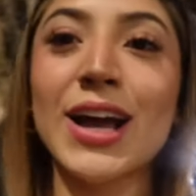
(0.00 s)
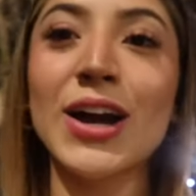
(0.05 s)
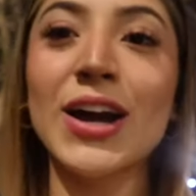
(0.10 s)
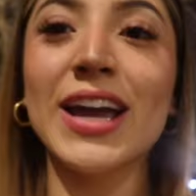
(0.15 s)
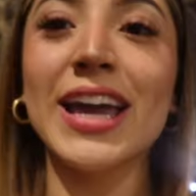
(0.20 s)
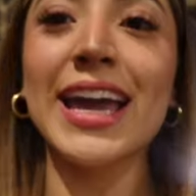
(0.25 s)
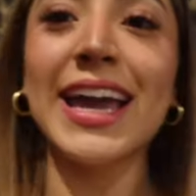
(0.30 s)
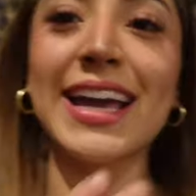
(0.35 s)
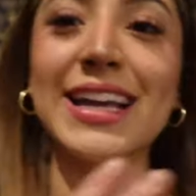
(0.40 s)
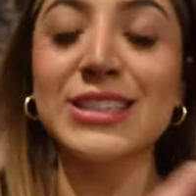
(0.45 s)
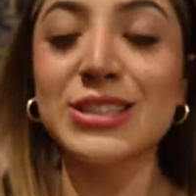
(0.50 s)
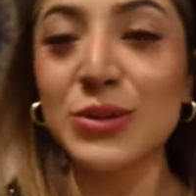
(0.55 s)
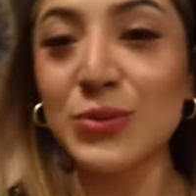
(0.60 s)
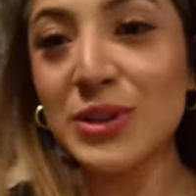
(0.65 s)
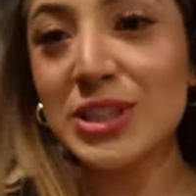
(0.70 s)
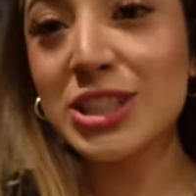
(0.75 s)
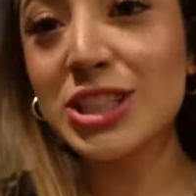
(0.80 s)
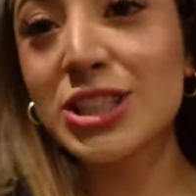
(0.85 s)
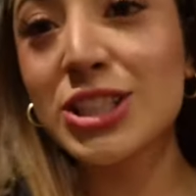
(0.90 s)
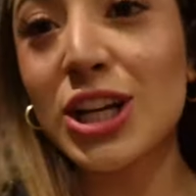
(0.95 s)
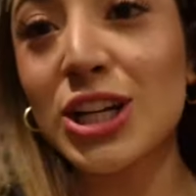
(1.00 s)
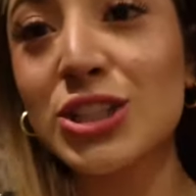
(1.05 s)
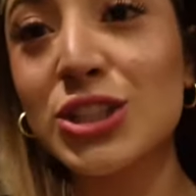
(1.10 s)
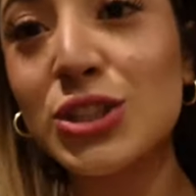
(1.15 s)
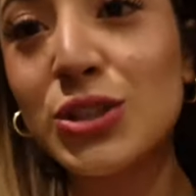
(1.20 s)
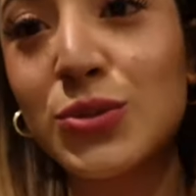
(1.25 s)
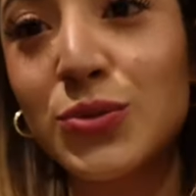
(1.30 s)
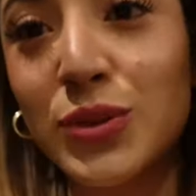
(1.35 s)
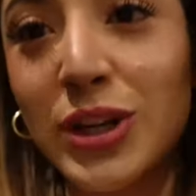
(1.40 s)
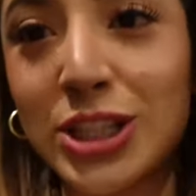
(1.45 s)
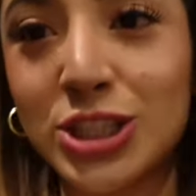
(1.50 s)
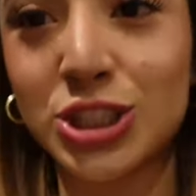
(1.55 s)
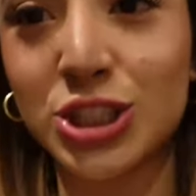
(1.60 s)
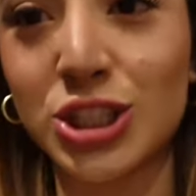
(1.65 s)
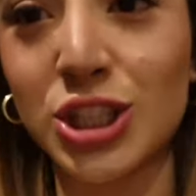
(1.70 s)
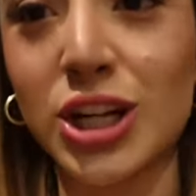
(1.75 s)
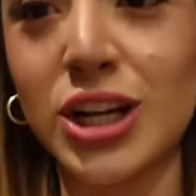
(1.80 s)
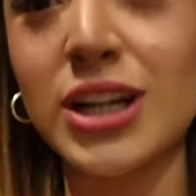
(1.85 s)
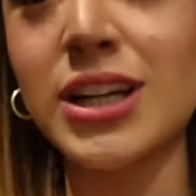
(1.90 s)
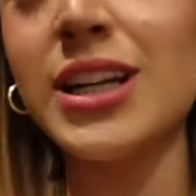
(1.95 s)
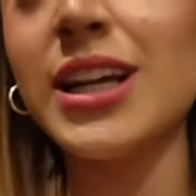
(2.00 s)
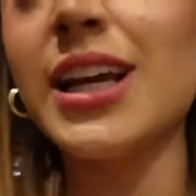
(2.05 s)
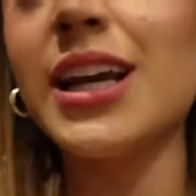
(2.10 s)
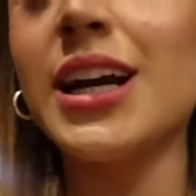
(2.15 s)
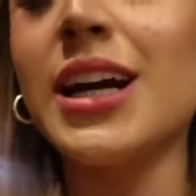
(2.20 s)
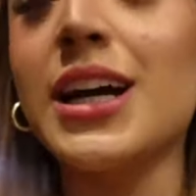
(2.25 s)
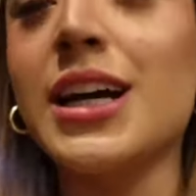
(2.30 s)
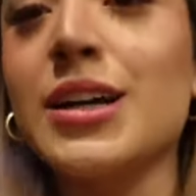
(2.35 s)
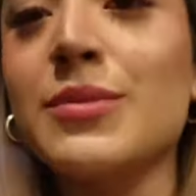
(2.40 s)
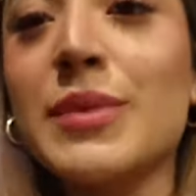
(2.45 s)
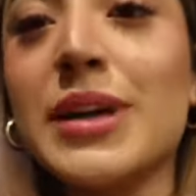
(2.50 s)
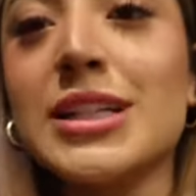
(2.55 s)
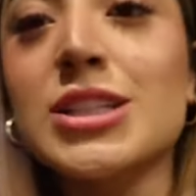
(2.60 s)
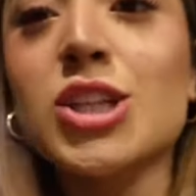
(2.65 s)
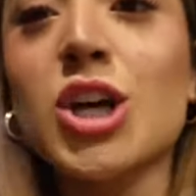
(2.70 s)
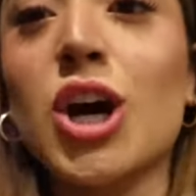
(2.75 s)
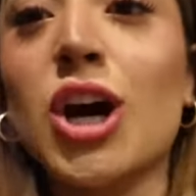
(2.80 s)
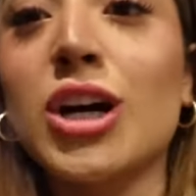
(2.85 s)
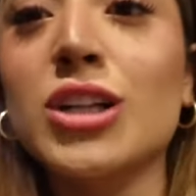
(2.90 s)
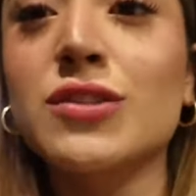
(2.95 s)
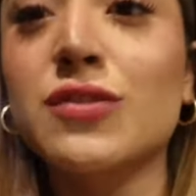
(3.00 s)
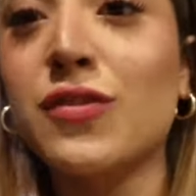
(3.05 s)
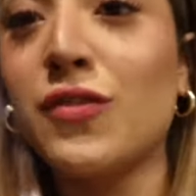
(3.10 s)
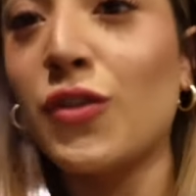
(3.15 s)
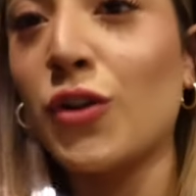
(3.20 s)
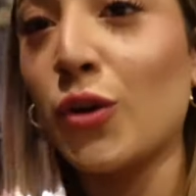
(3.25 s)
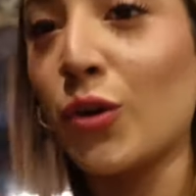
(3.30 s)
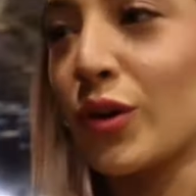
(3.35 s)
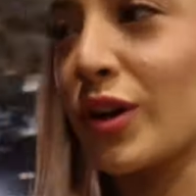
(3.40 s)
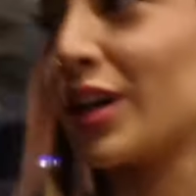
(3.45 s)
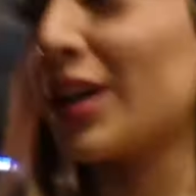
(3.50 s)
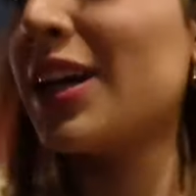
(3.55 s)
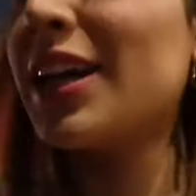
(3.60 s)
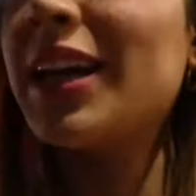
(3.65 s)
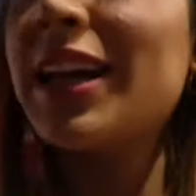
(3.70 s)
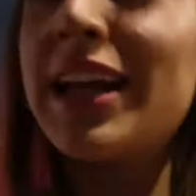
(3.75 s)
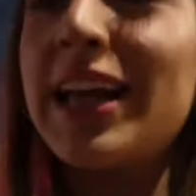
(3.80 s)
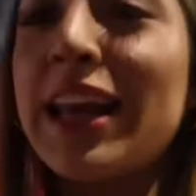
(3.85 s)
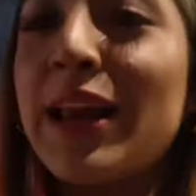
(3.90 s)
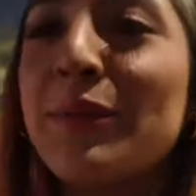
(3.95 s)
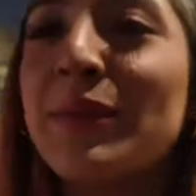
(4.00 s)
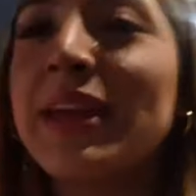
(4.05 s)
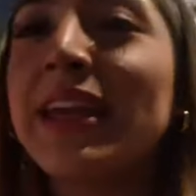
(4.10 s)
Okay, so we just got to the restaurant. It's called Flora, and I'm